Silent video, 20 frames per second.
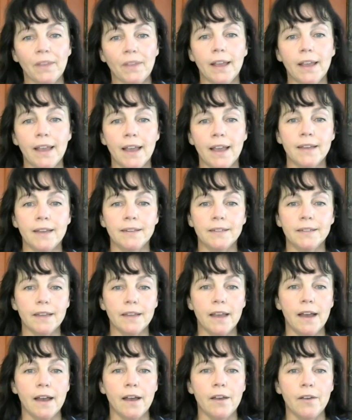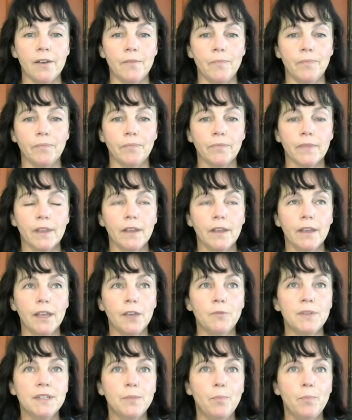And
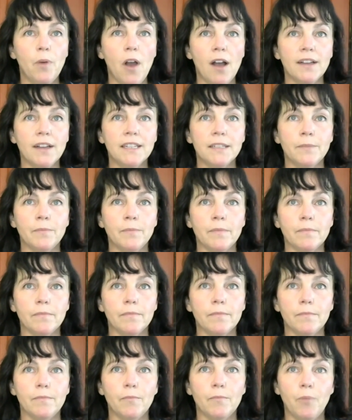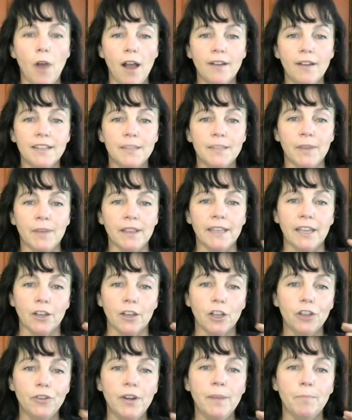it was approximately,
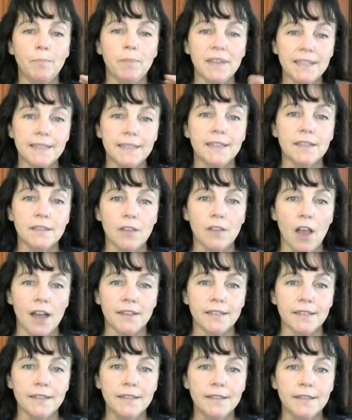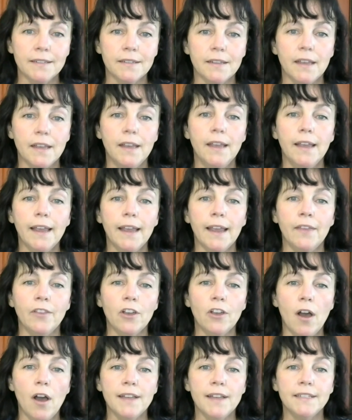including business losses and the
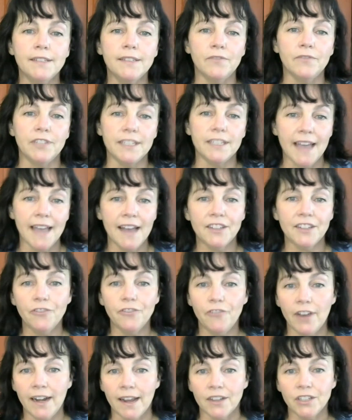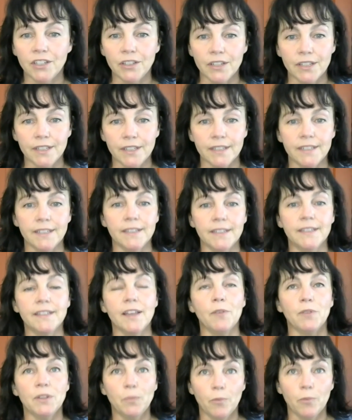cost of disaster financial assistance
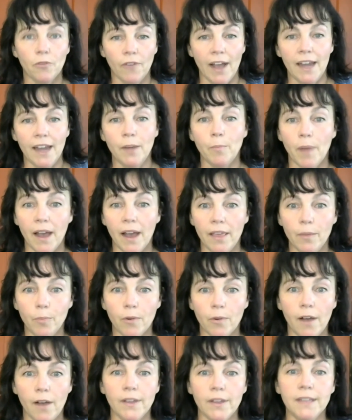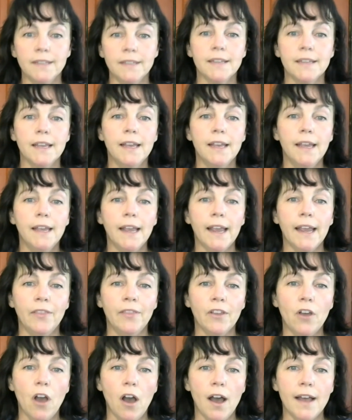that was provided by the province, and
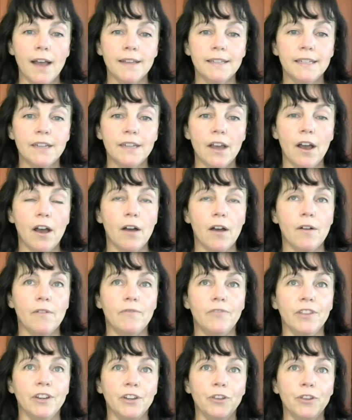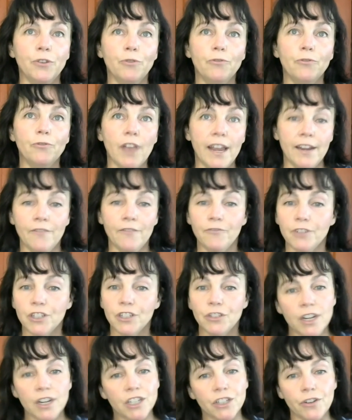the cost of the new flood
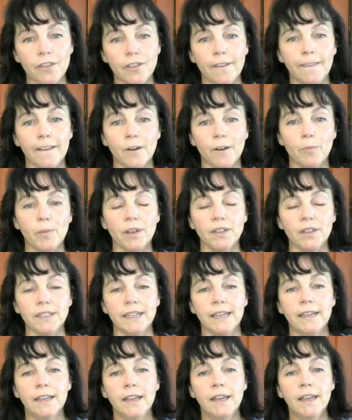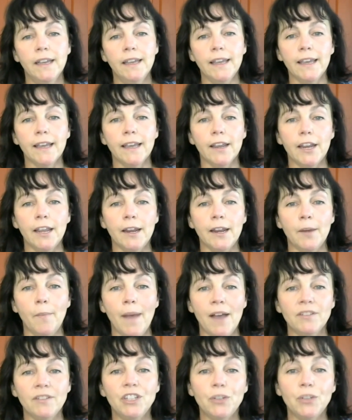infrastructure that they're building, it
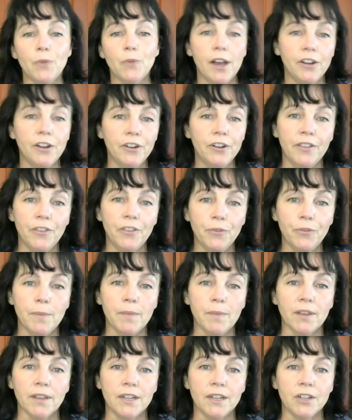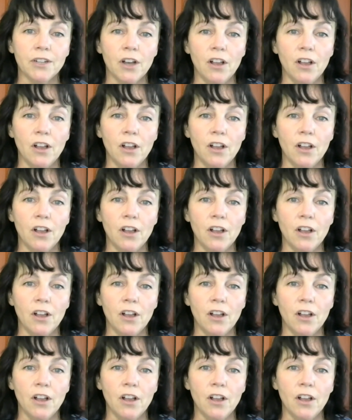amounts to $103 million.